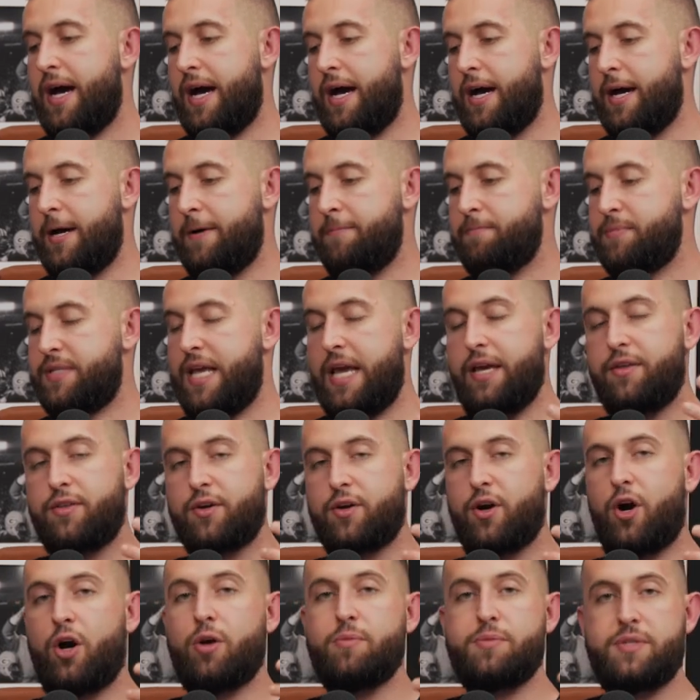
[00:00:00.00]
um, take the
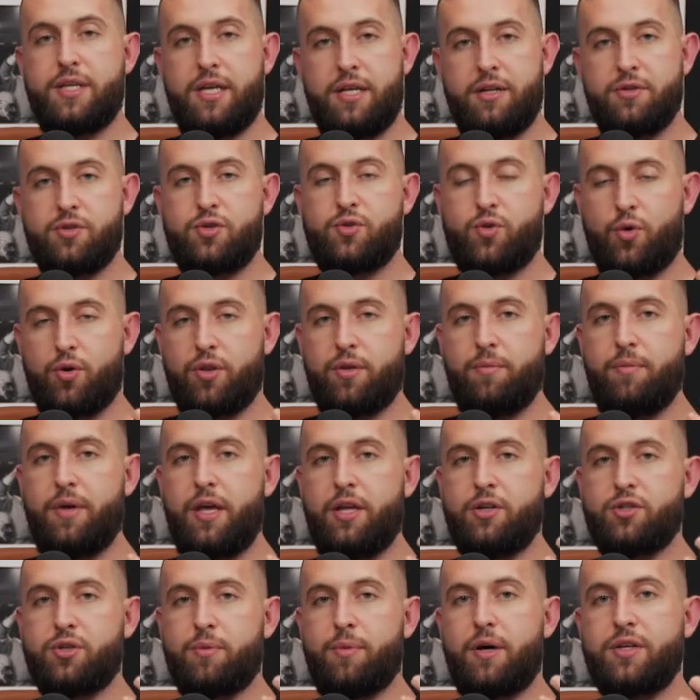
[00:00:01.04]
carbs in and store them
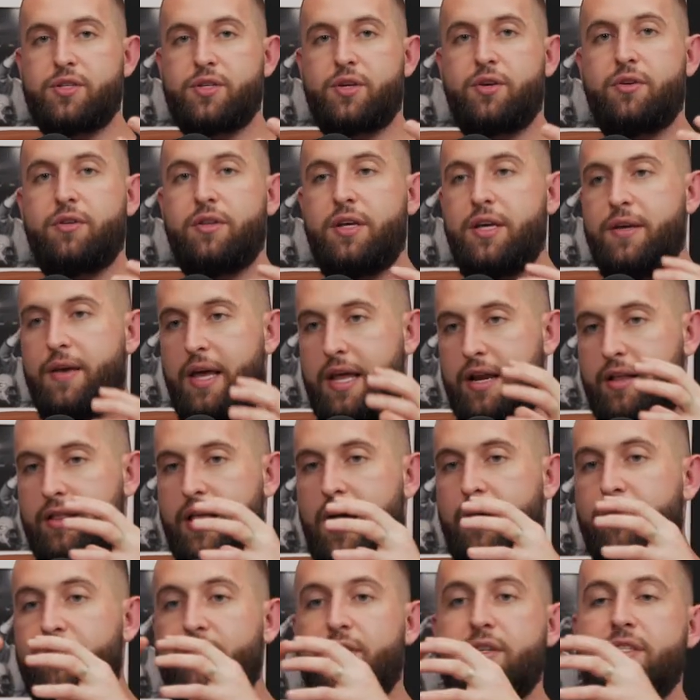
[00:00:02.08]
intramuscularly and
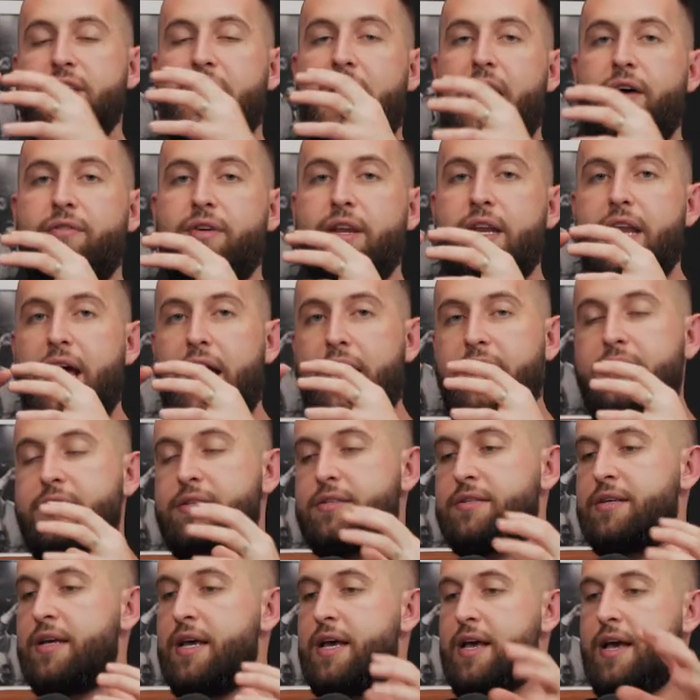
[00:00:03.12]
allow for us to have a
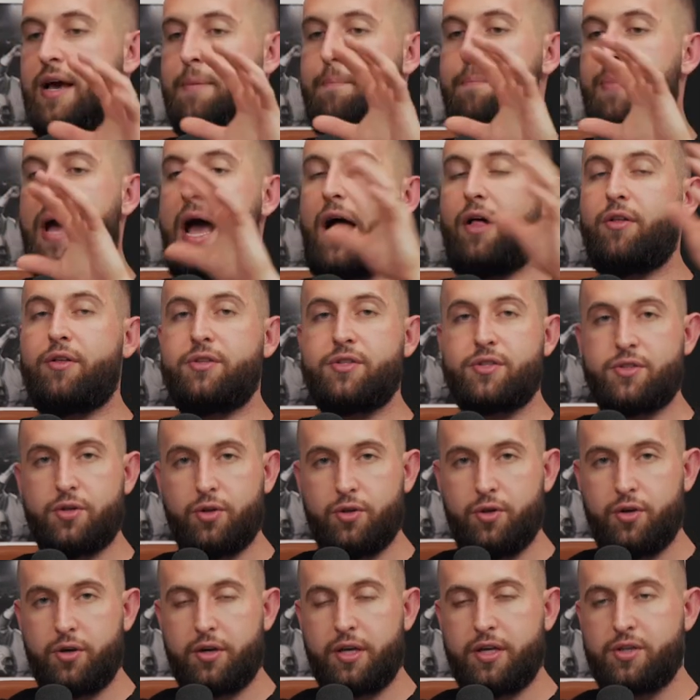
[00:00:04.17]
nice balanced
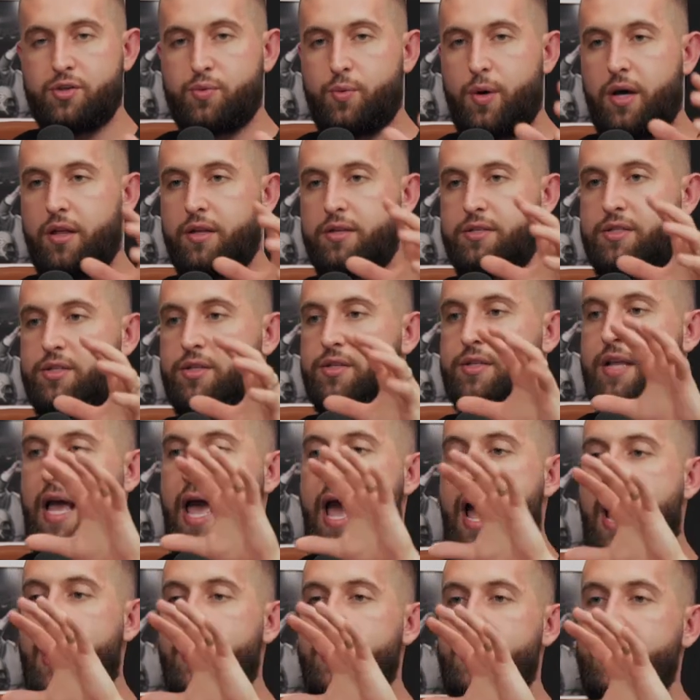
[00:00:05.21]
look, as well as just
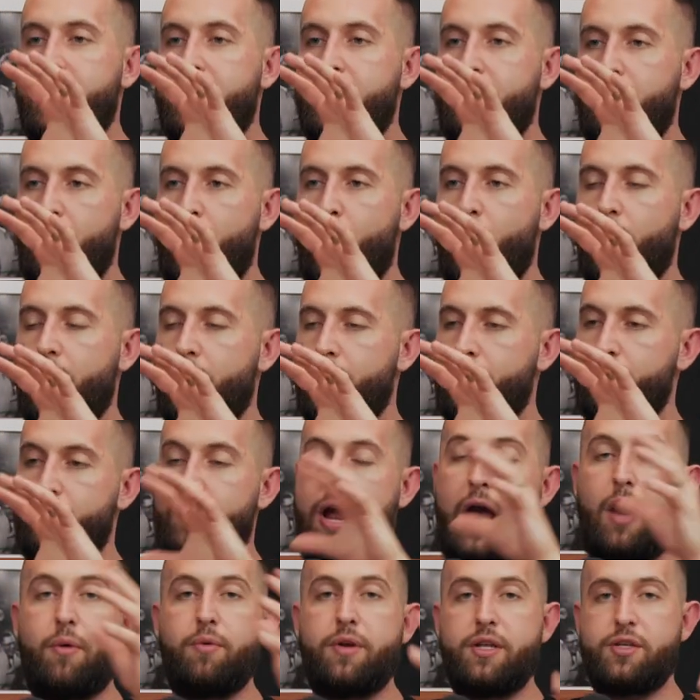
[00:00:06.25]
adding more
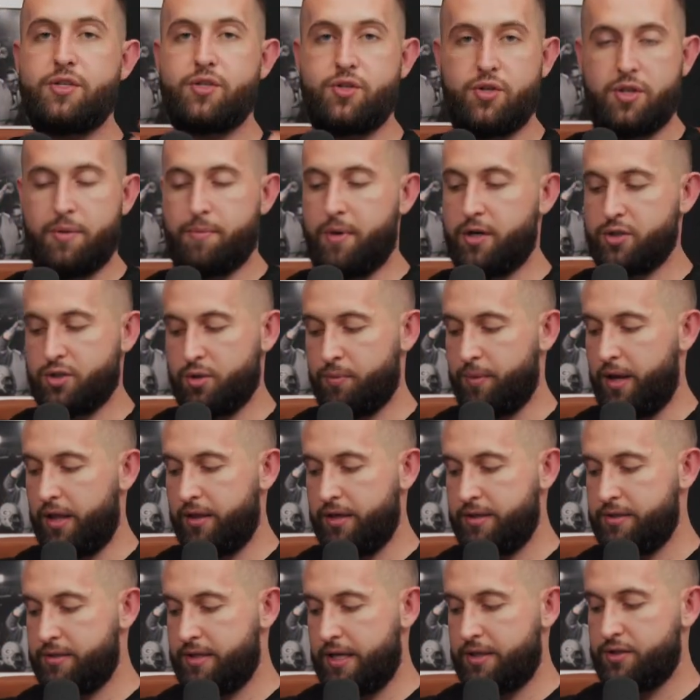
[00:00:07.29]
roundness to the muscle
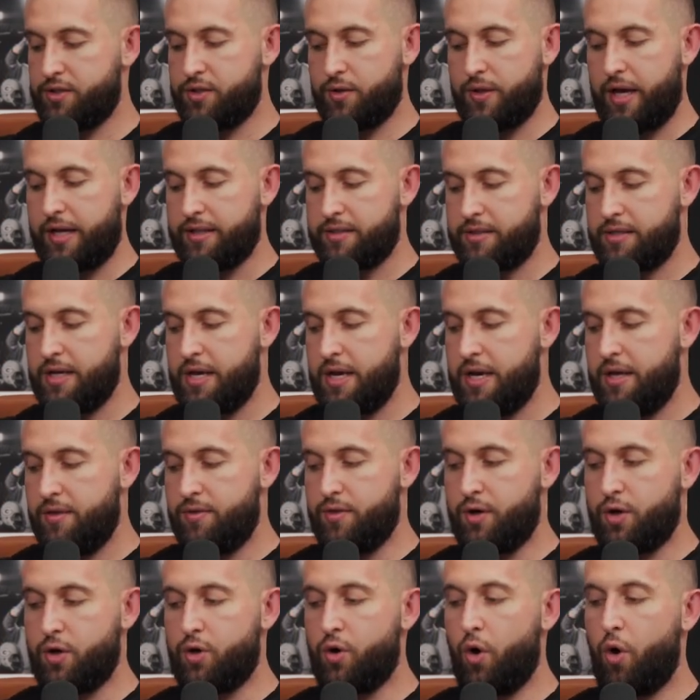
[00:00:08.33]
bellies. And so that's
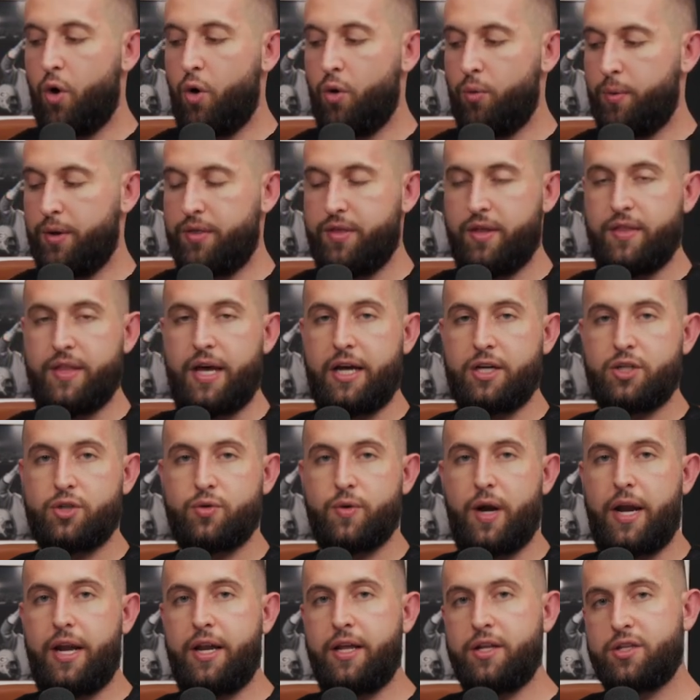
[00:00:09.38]
the goal within that
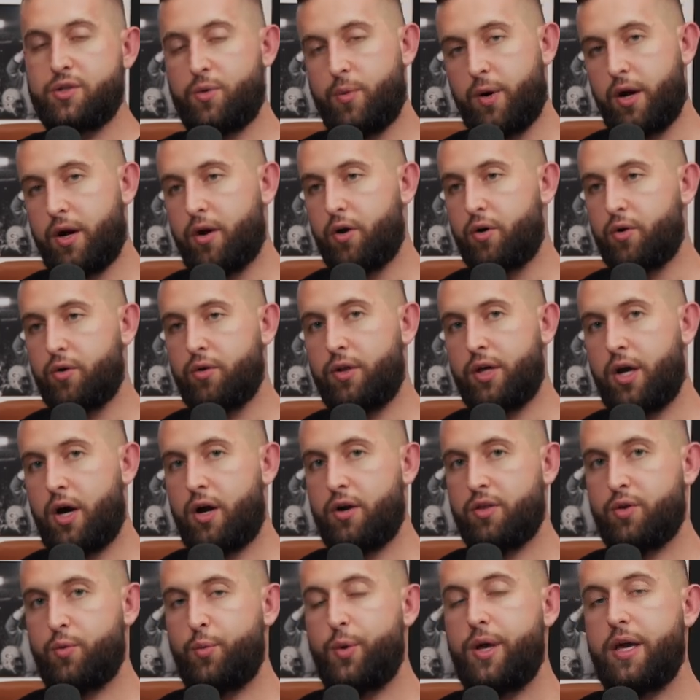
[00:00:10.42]
training, to where early on
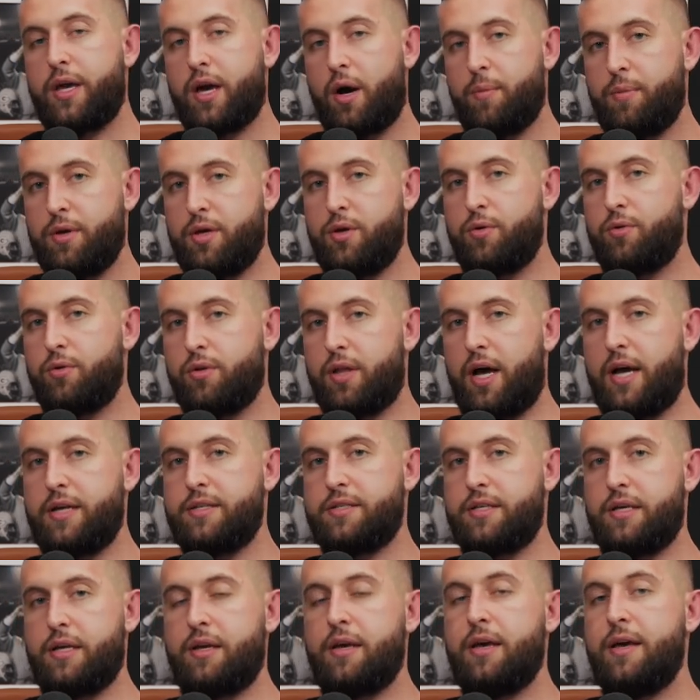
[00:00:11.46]
in the week, I'll be
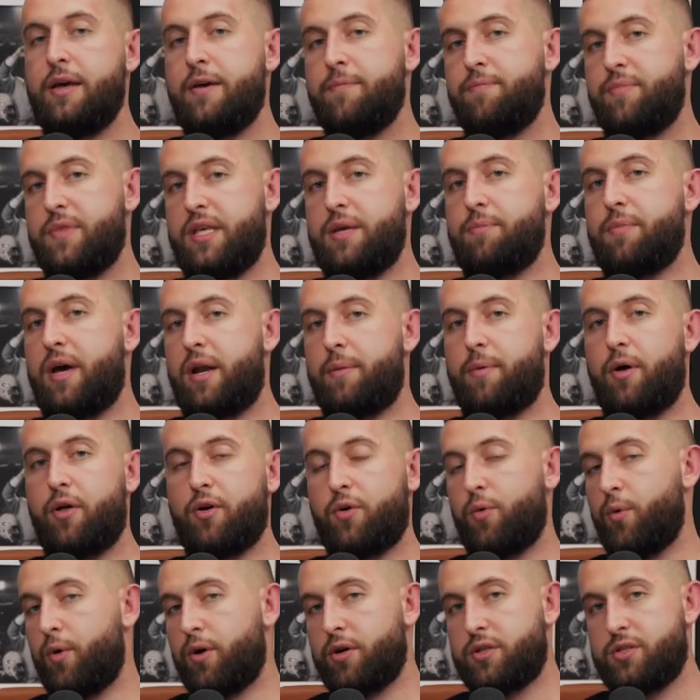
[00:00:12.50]
utilizing the
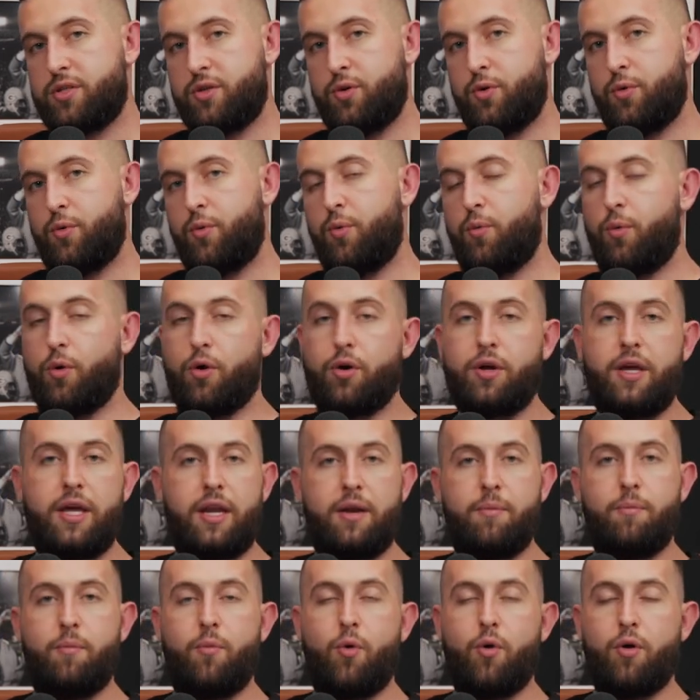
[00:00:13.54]
metabolic work to work in
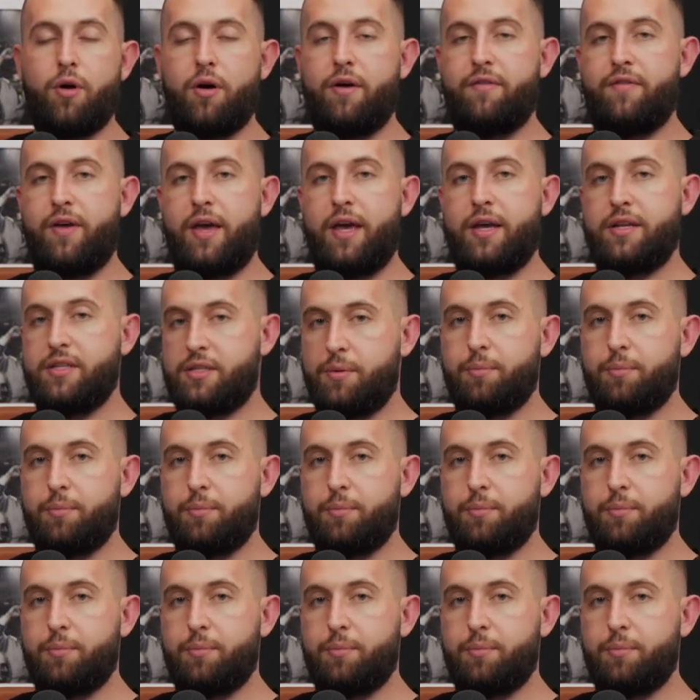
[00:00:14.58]
a more of a